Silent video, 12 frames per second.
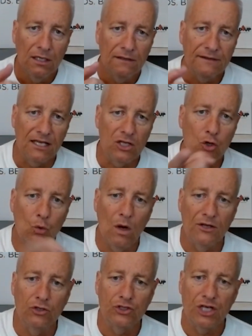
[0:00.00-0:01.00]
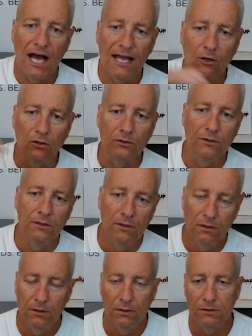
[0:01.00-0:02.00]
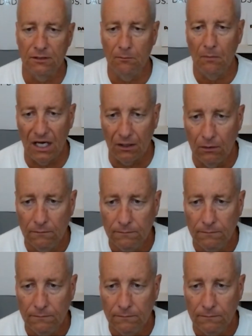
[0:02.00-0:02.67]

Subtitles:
that you want your child to model.